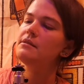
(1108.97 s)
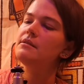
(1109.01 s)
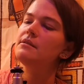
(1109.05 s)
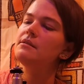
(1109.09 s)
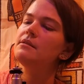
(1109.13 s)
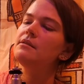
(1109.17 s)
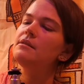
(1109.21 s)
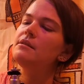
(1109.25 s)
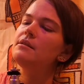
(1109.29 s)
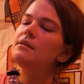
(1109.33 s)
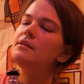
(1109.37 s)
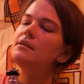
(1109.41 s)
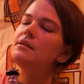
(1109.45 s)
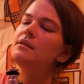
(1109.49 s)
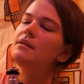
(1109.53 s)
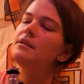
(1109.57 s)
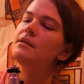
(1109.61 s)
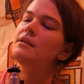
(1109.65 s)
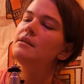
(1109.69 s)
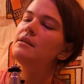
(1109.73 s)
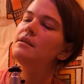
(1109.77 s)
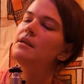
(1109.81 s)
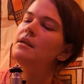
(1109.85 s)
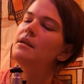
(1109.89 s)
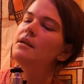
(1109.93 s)

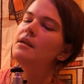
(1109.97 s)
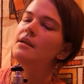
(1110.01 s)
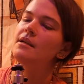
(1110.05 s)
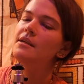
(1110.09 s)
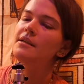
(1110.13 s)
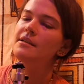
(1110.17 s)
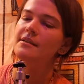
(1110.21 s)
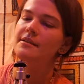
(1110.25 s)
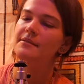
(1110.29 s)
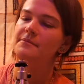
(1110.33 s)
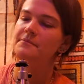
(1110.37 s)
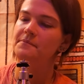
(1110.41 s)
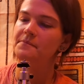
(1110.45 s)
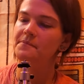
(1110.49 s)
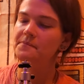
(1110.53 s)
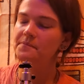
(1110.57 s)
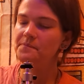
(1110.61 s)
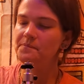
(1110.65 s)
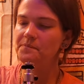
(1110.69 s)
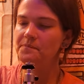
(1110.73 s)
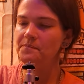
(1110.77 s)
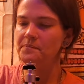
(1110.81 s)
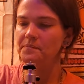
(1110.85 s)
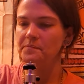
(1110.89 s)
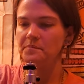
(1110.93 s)

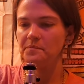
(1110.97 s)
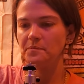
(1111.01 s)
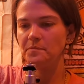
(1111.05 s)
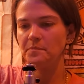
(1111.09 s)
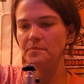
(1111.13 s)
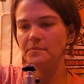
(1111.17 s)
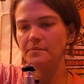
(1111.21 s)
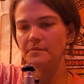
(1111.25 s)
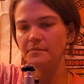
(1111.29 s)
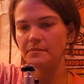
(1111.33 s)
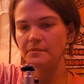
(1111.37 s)
(silence)